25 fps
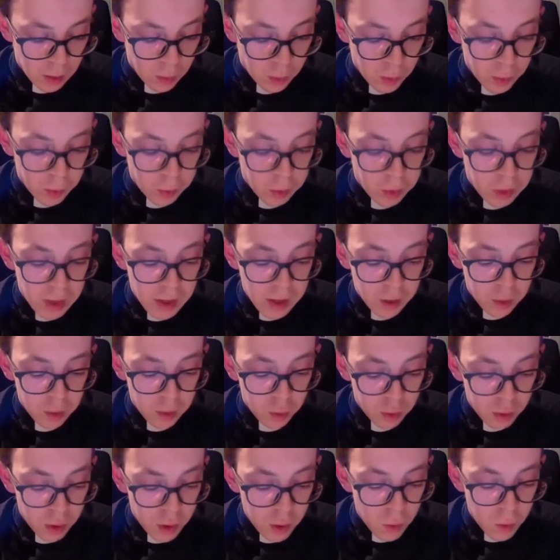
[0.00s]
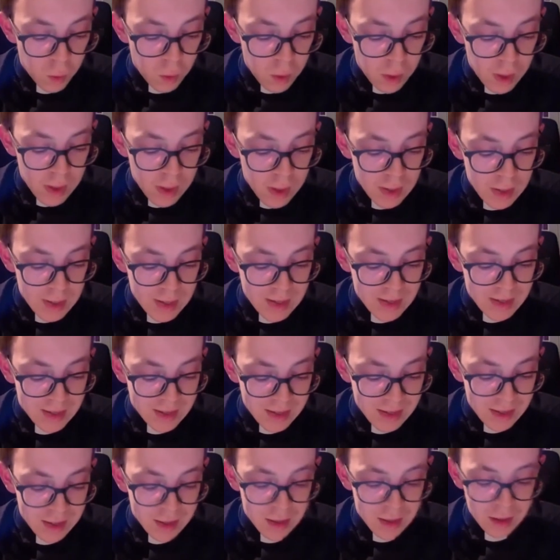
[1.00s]
we would like to know why is
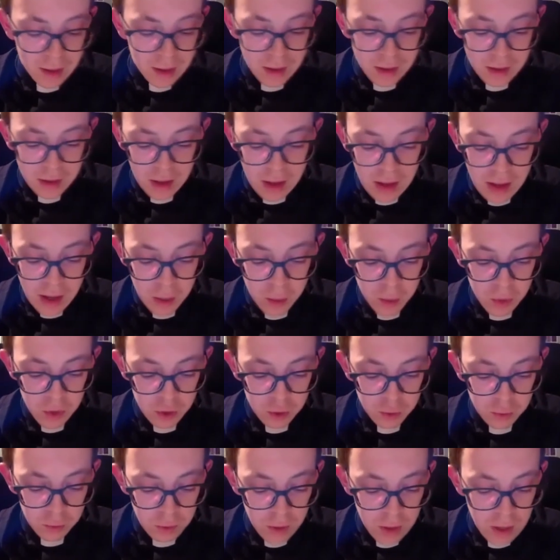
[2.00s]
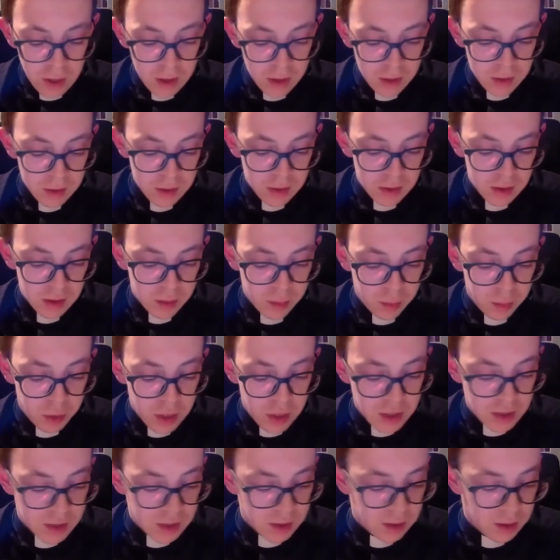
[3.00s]
it that this language of violence is
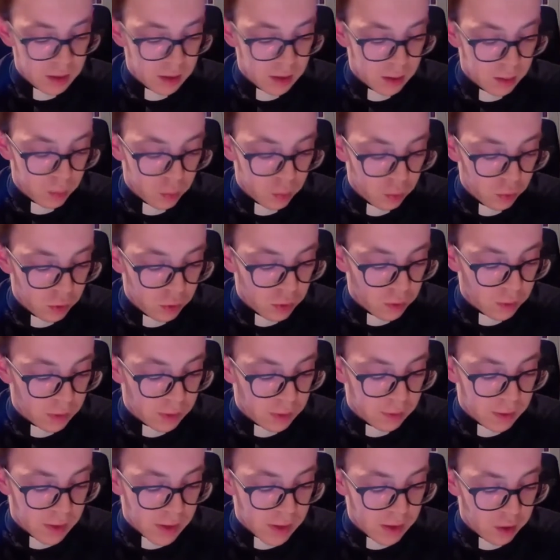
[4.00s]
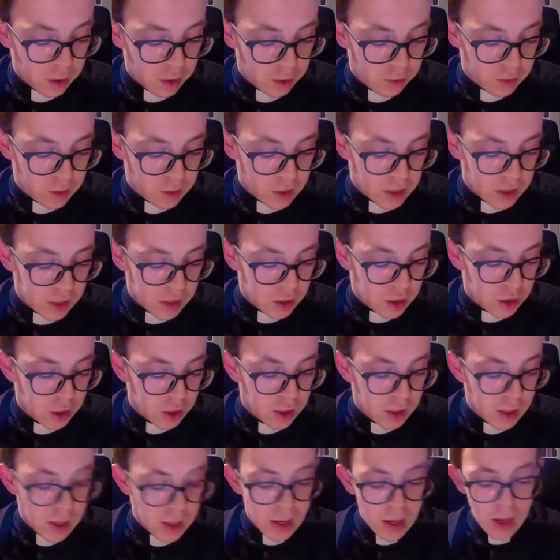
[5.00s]
present in the book of divine revelation
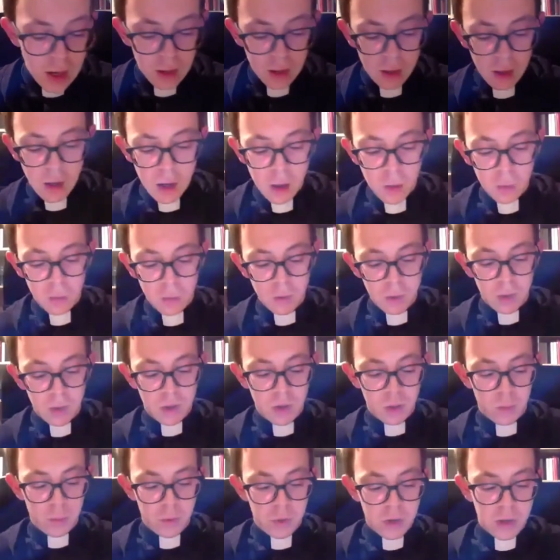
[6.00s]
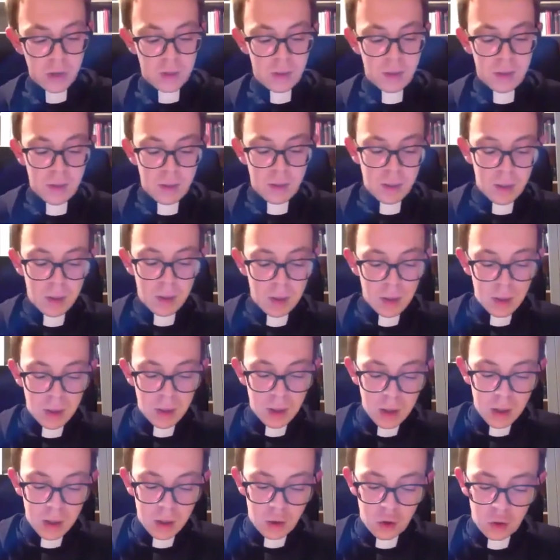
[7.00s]
and how to interpret
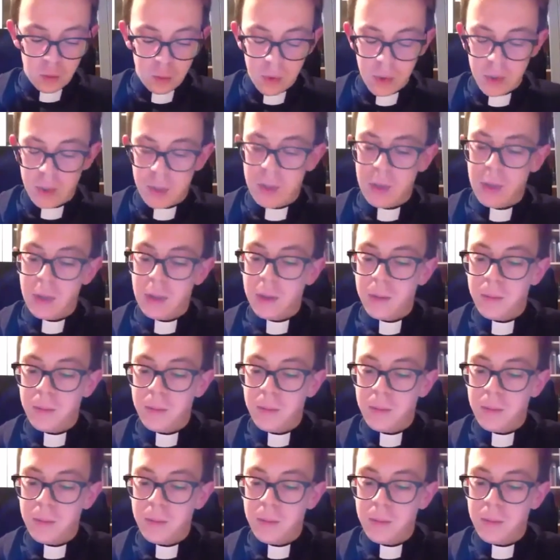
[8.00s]
it.